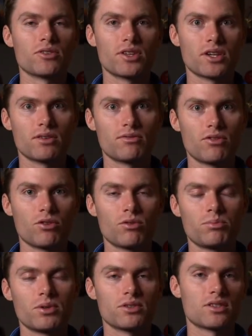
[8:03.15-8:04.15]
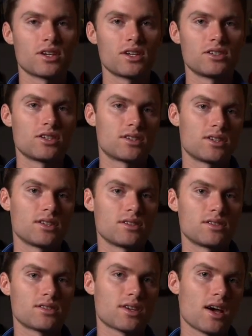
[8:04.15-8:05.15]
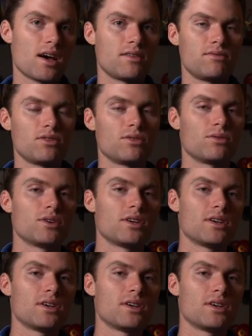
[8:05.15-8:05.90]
thing in PhotoPills that I just did in Skyview,